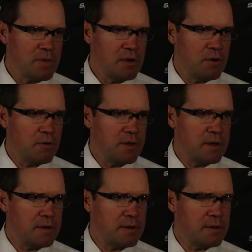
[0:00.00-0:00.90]
you know,
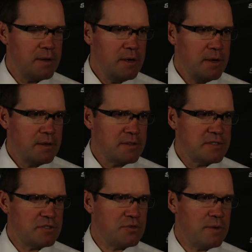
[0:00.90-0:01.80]
the the
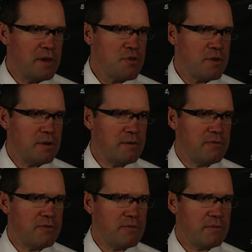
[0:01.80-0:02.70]
situation of
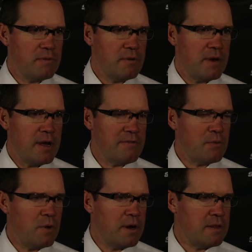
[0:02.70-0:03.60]
not
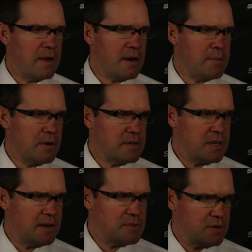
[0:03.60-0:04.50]
having won in that amount of
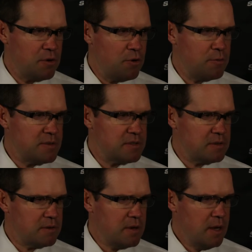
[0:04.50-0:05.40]
times at home is
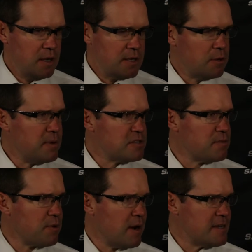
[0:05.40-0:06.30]
a little bit
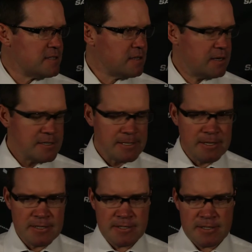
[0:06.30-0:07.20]
surprising because it
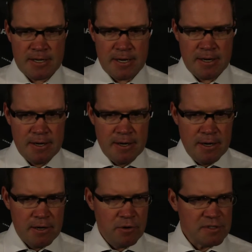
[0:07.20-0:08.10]
is. Uh,
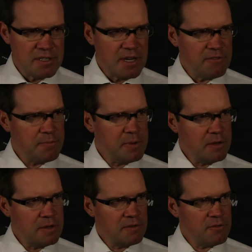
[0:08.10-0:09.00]
you know, it's a tough
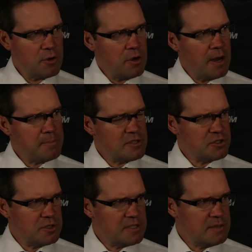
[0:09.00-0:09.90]
building for
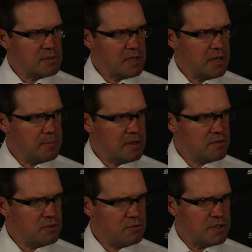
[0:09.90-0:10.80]
opposition teams to come
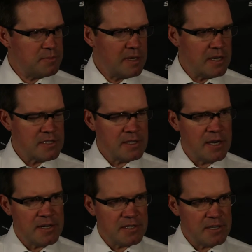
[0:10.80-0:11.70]
into just because of
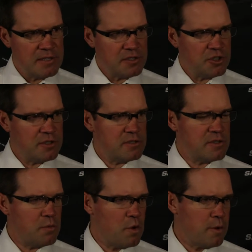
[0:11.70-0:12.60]
the ice conditions,
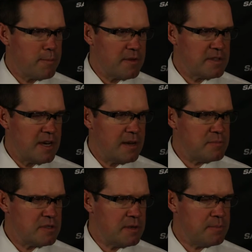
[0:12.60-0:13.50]
the warmth at
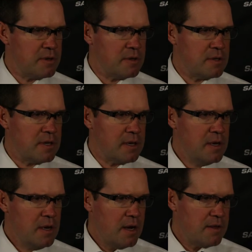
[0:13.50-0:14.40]
times in the building,
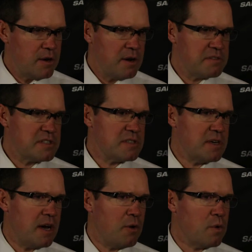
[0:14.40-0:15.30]
and then obviously
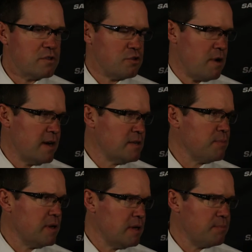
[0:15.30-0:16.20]
how we're trying to
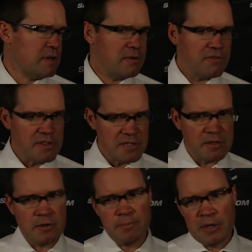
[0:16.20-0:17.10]
play it, being
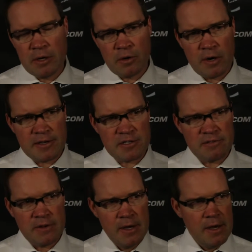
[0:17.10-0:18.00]
physical and being
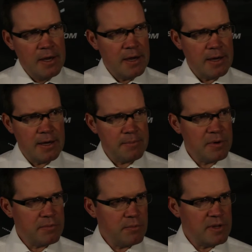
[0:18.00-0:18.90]
aggressive. Uh,
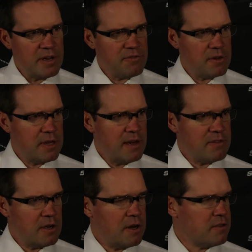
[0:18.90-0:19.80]
but we definitely
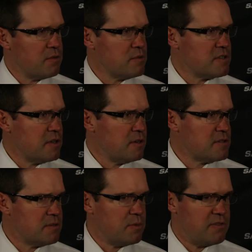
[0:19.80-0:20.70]
haven't got the
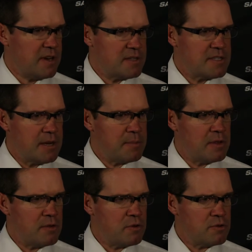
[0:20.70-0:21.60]
results, and we've had some
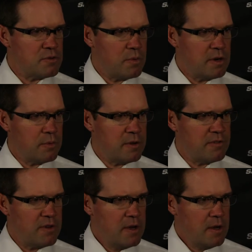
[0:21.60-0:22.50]
in those where
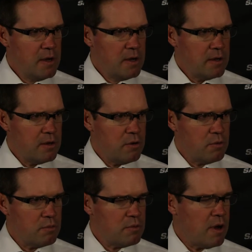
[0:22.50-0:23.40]
we've, you
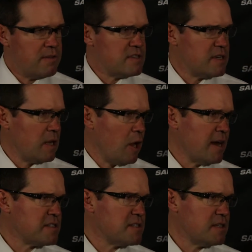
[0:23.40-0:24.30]
know, obviously
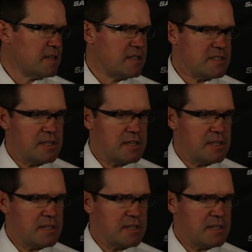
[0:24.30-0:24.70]
lost the leads.